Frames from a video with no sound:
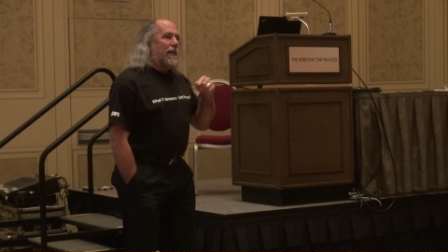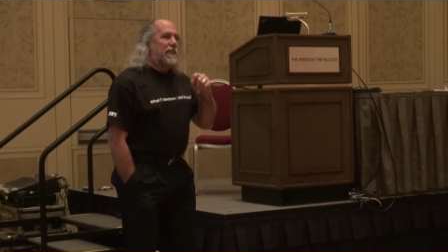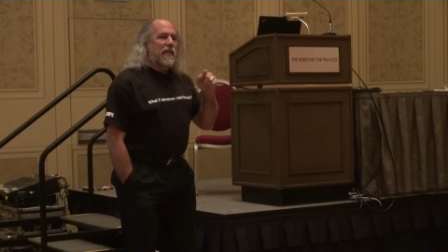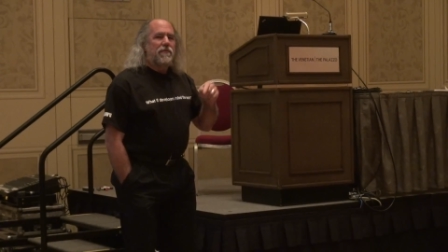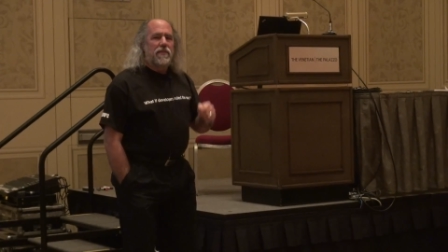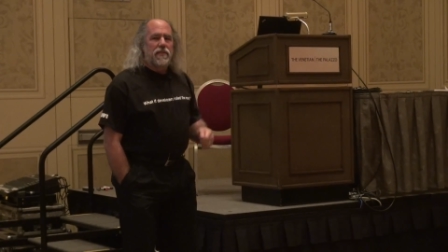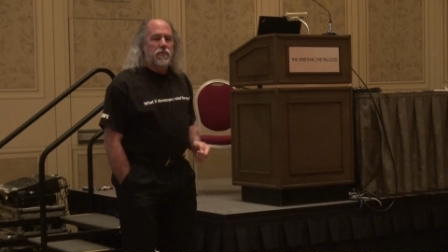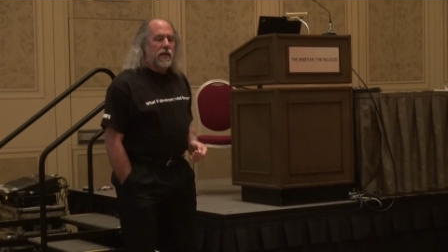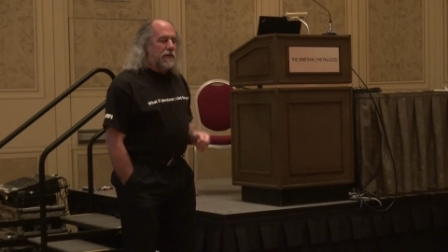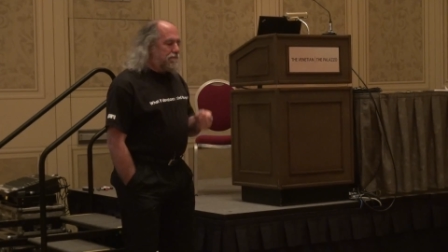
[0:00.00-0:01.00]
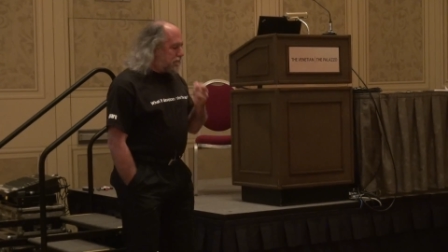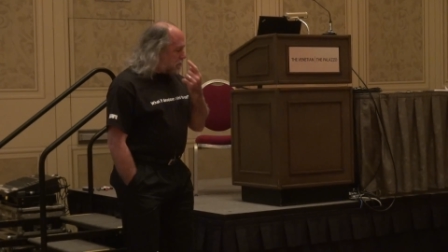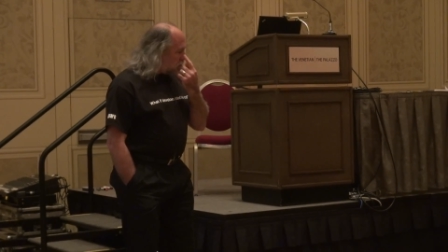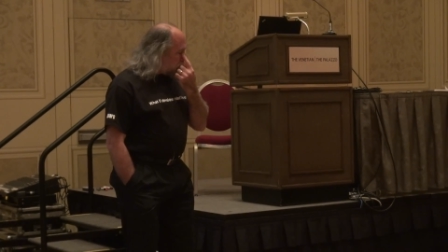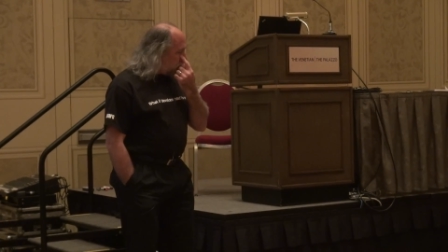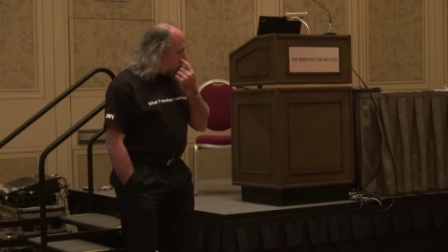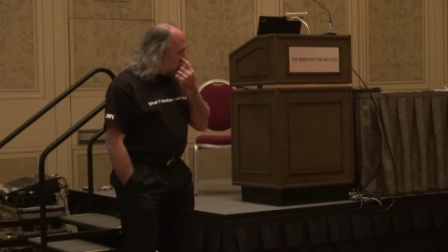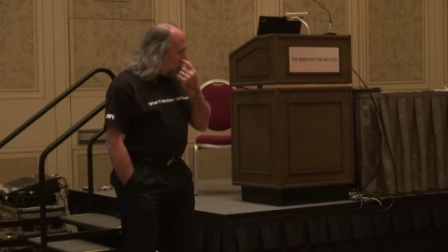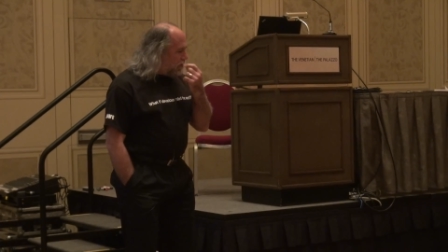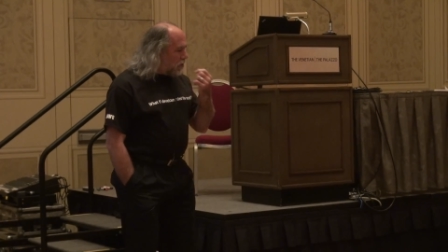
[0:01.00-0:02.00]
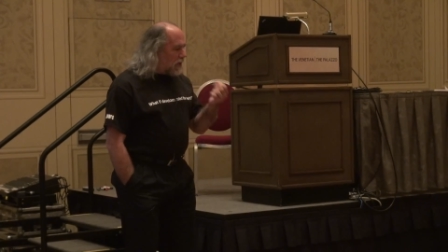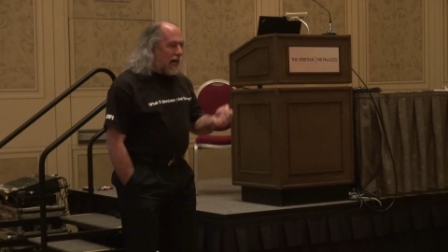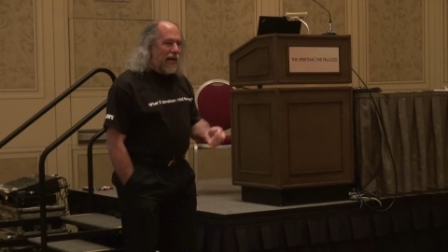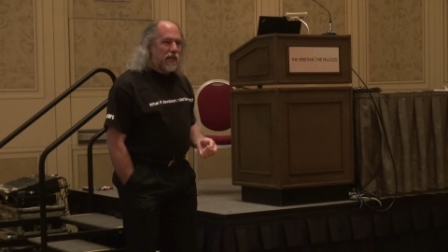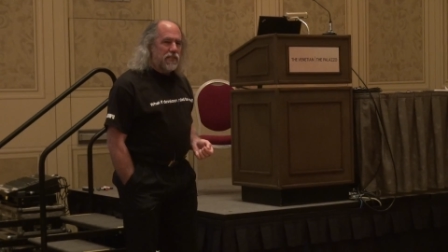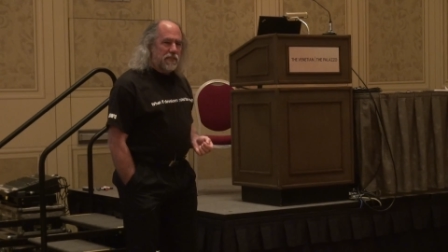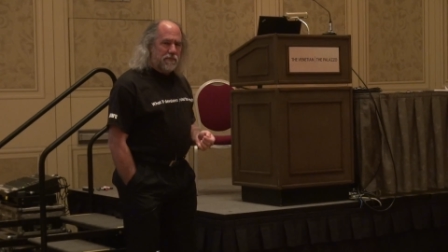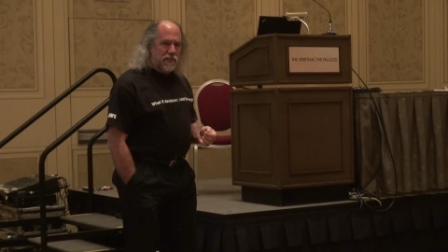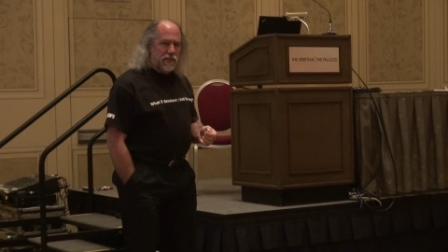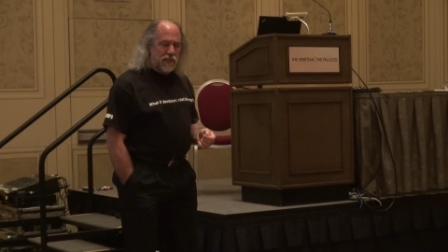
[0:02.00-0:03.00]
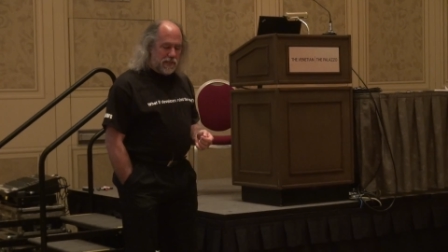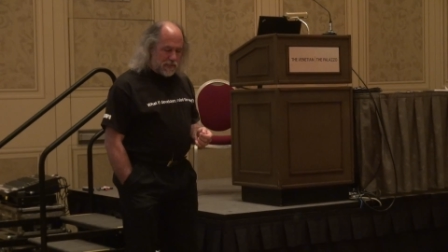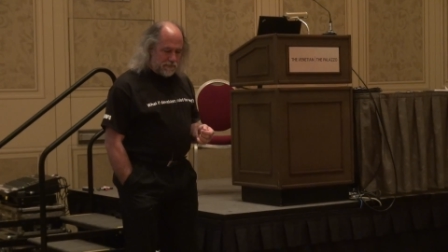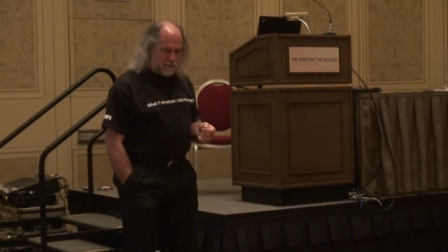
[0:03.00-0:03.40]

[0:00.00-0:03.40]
Think of it this way. If you're a hydrogen physicist,